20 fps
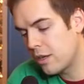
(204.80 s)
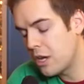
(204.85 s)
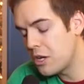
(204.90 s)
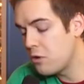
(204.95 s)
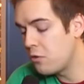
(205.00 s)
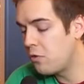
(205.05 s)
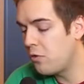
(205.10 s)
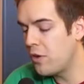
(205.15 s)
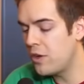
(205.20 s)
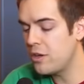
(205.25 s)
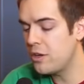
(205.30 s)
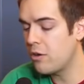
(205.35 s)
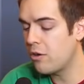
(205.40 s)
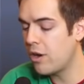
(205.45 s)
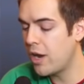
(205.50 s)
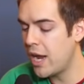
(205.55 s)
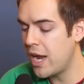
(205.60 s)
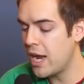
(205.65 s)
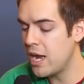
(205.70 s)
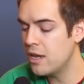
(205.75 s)
Can you fit your
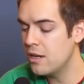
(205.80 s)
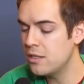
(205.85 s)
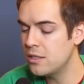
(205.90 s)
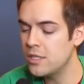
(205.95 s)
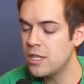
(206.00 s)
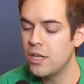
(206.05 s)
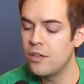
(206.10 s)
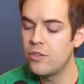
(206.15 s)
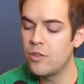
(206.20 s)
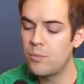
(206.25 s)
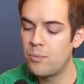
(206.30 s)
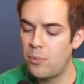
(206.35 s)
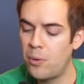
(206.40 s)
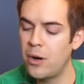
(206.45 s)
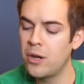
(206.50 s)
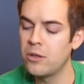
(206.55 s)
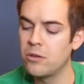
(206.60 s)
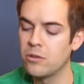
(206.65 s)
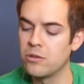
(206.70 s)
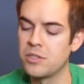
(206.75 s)
hand in the
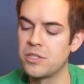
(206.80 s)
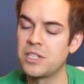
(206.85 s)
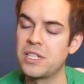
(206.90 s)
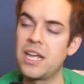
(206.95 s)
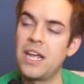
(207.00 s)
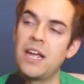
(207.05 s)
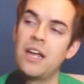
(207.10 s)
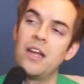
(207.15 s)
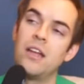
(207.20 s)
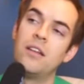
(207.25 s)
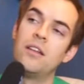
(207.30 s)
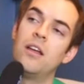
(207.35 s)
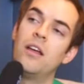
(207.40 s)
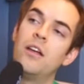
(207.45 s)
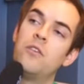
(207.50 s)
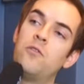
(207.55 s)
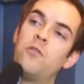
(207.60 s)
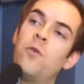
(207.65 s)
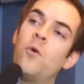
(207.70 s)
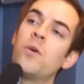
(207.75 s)
Pringles can?
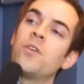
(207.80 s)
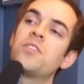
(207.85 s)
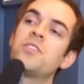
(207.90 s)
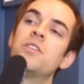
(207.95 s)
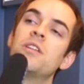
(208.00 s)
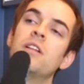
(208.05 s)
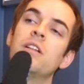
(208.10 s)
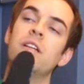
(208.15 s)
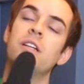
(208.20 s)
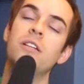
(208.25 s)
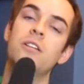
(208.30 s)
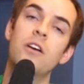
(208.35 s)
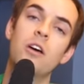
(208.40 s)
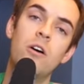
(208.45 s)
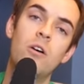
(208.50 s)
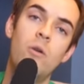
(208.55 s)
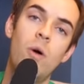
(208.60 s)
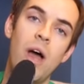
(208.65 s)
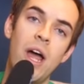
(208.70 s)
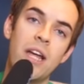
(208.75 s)
Unfortunately,
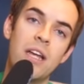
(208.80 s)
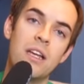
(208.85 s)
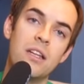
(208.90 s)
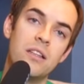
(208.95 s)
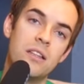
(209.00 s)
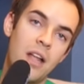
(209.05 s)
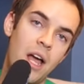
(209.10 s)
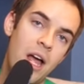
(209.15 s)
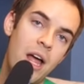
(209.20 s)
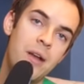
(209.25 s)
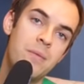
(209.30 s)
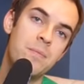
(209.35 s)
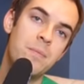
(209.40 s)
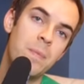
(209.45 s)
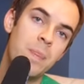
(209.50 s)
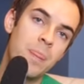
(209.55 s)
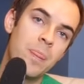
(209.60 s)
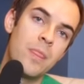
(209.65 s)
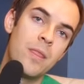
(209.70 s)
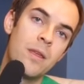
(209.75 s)
no, I cannot.
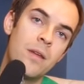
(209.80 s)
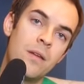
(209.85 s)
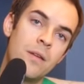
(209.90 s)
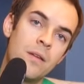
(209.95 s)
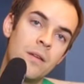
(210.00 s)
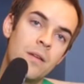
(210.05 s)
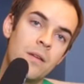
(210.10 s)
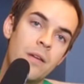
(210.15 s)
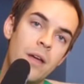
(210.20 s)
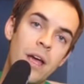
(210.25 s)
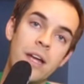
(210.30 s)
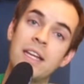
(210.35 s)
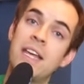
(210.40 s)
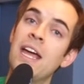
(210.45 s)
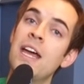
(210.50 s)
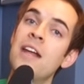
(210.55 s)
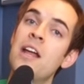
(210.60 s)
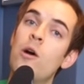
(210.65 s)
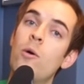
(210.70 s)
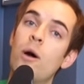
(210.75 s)
I
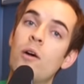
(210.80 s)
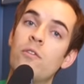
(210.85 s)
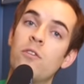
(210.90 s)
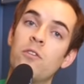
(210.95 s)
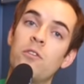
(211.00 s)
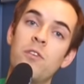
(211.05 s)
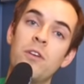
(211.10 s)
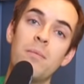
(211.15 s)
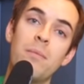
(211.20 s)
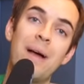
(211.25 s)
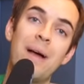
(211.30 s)
can, however, fit